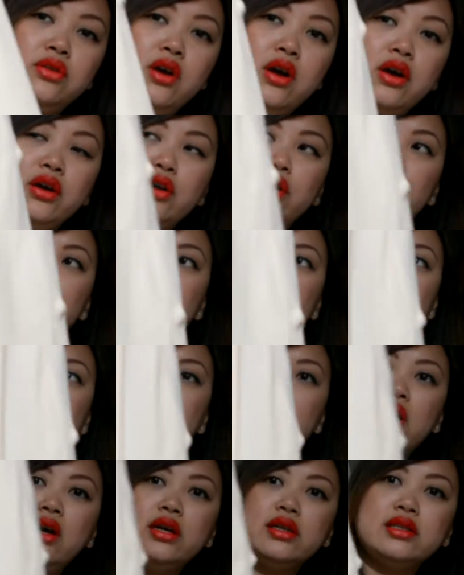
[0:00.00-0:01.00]
long
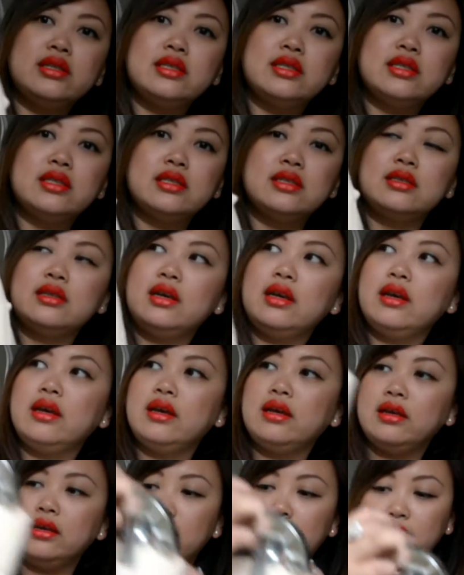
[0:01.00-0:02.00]
culottes,
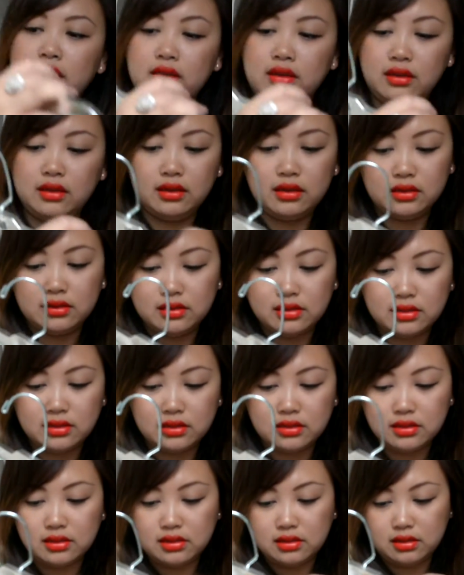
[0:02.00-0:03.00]
and I think it's
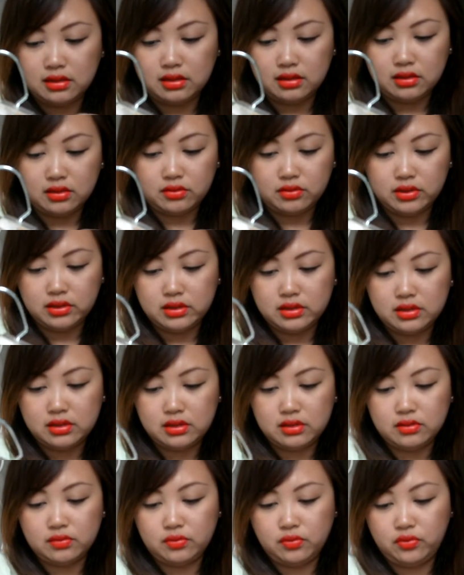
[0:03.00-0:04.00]
silk, or is
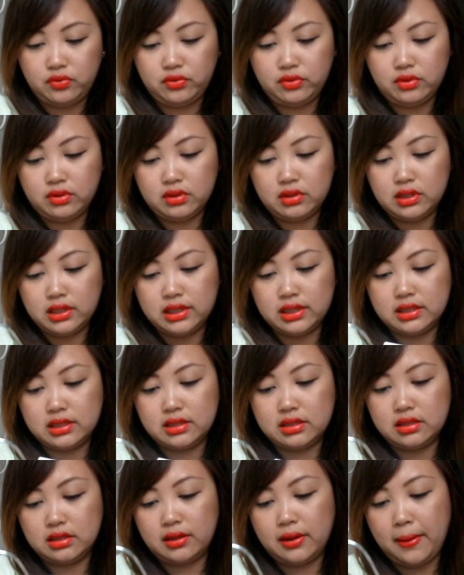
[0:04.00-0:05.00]
it wool? Let's
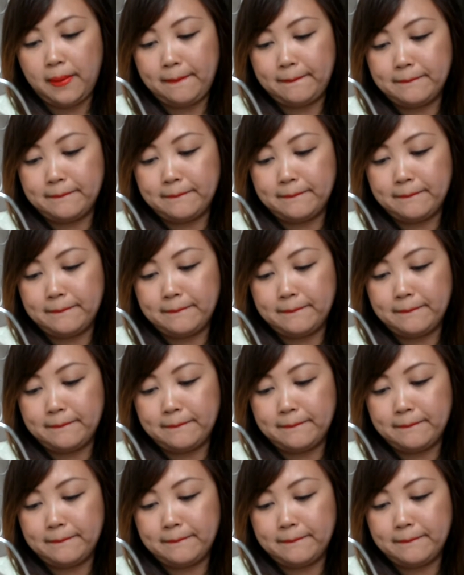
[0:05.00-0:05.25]
see.